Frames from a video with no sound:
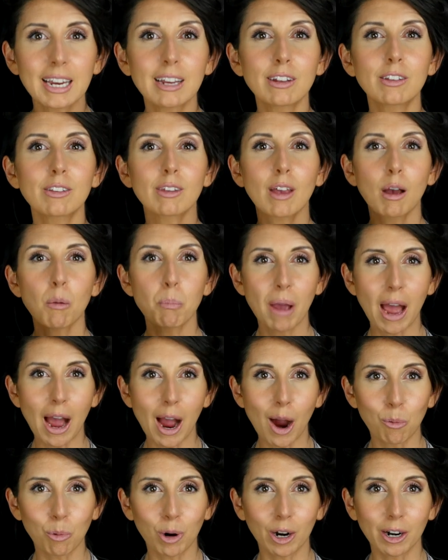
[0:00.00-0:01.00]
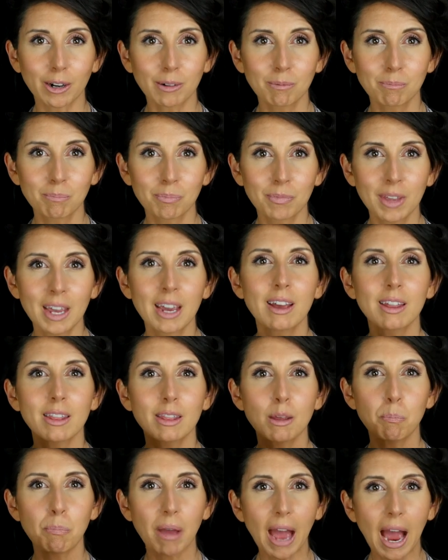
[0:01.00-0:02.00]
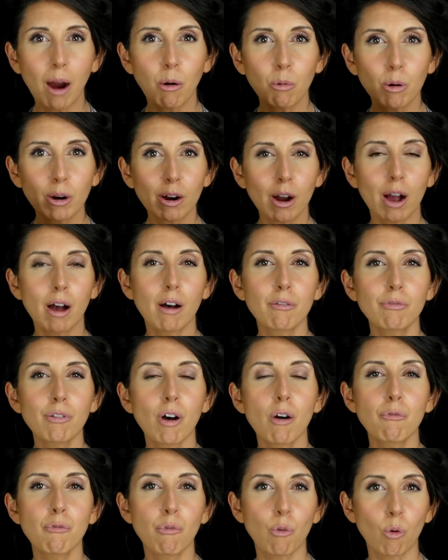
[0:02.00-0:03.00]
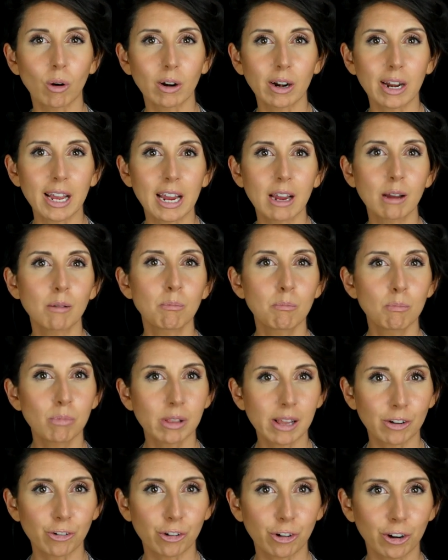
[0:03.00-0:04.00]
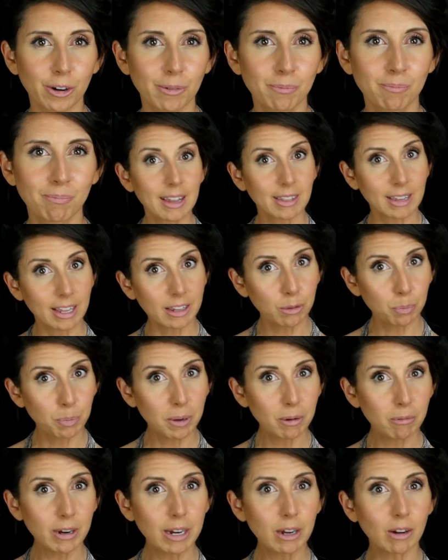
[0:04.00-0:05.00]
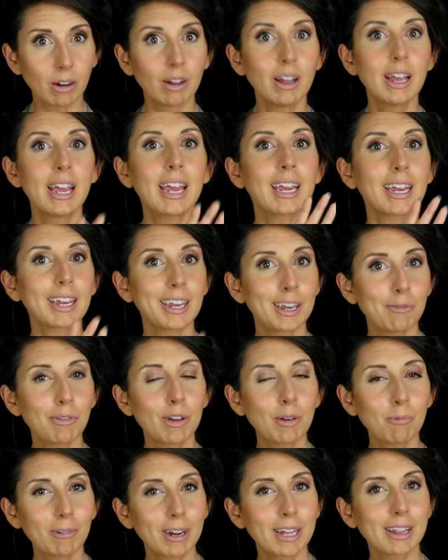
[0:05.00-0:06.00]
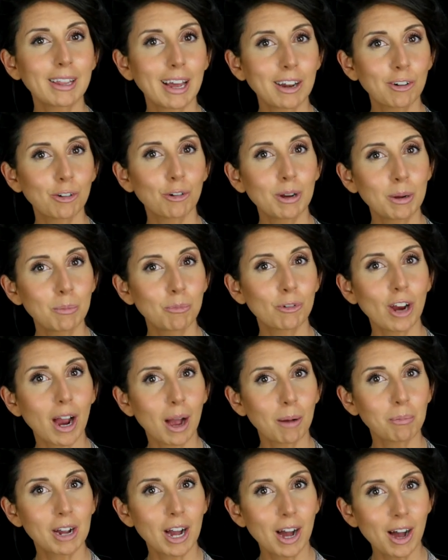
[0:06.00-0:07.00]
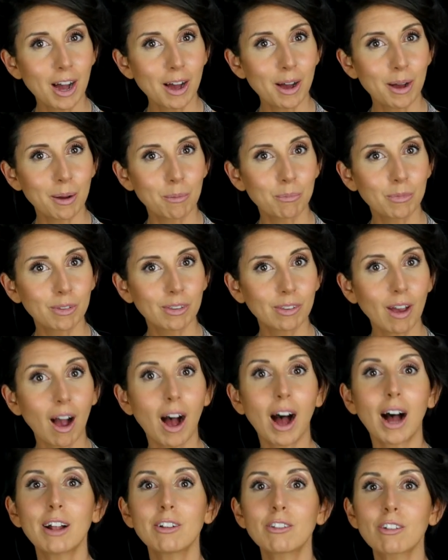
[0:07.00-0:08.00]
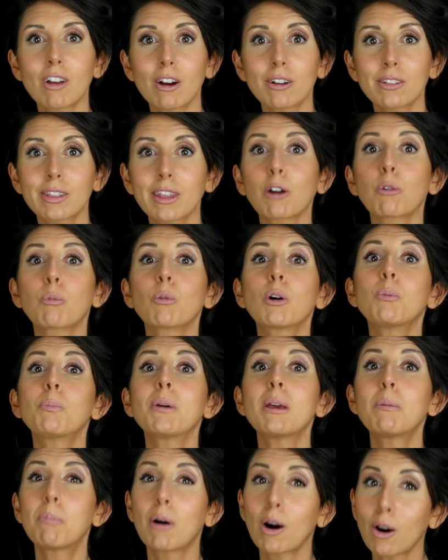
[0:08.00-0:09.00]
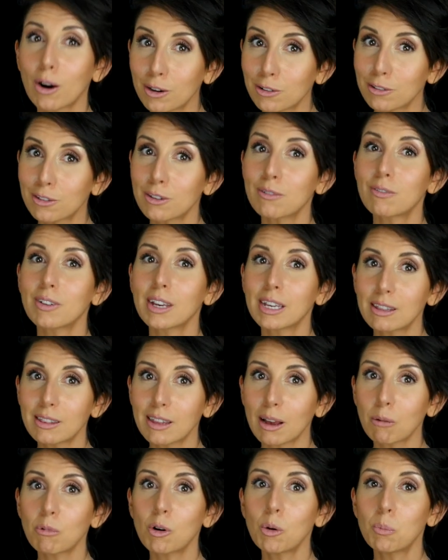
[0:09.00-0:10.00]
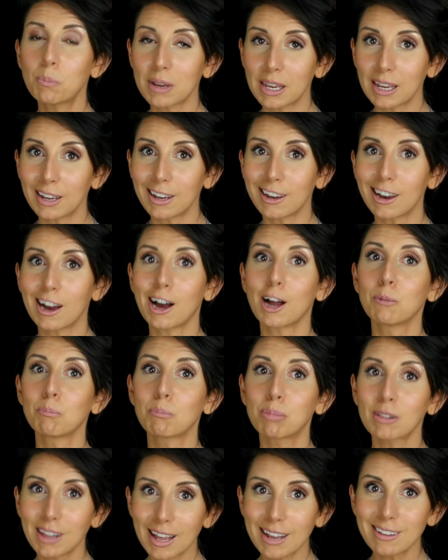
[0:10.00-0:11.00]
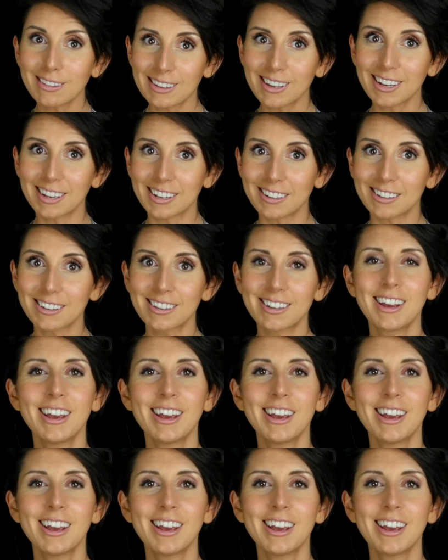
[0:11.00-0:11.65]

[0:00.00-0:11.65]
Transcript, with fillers: it's a power, the power of affording pleasure. And let's be real, even when that dream job comes, odds are there will be parts of it that will be unpleasant.